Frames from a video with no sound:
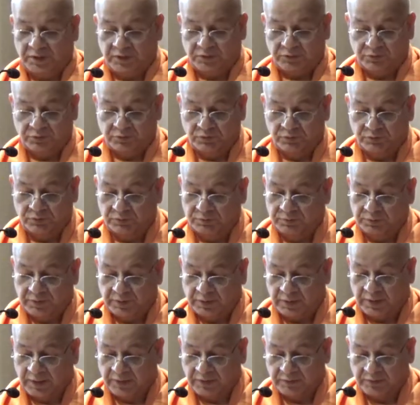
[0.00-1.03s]
So, and
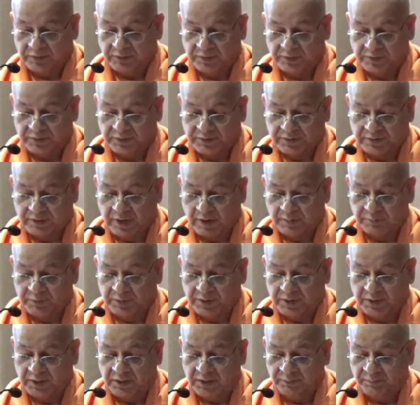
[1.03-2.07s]
it is described
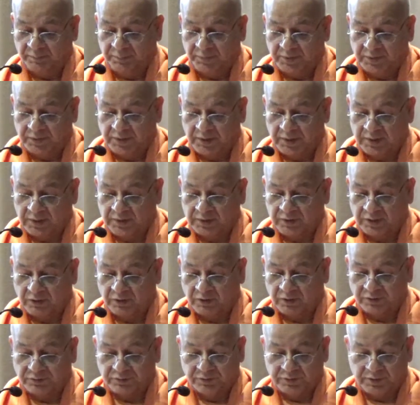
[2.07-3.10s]
there
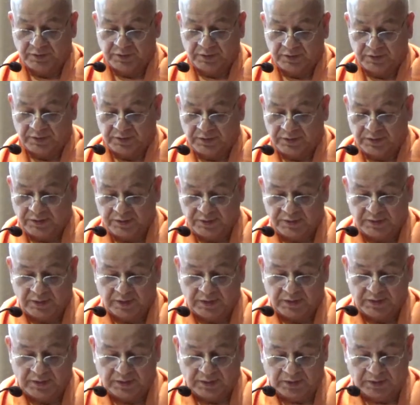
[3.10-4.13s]
also it is
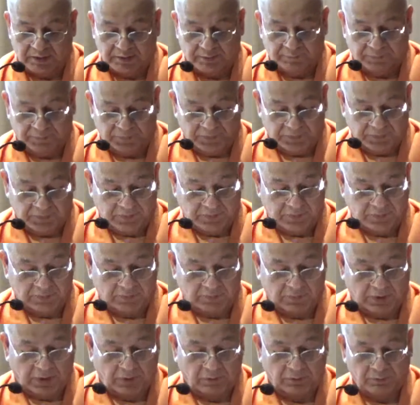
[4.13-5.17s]
said here,
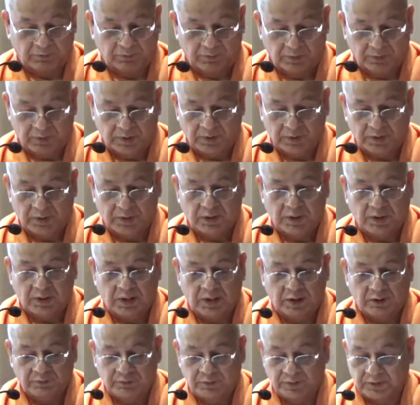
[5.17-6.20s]
how
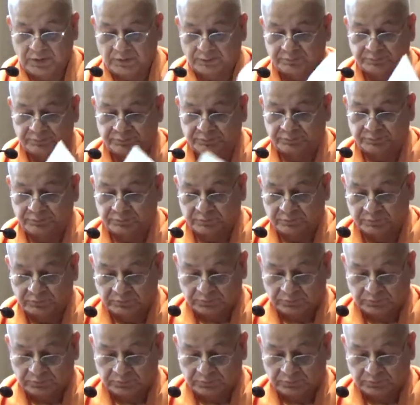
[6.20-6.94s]
the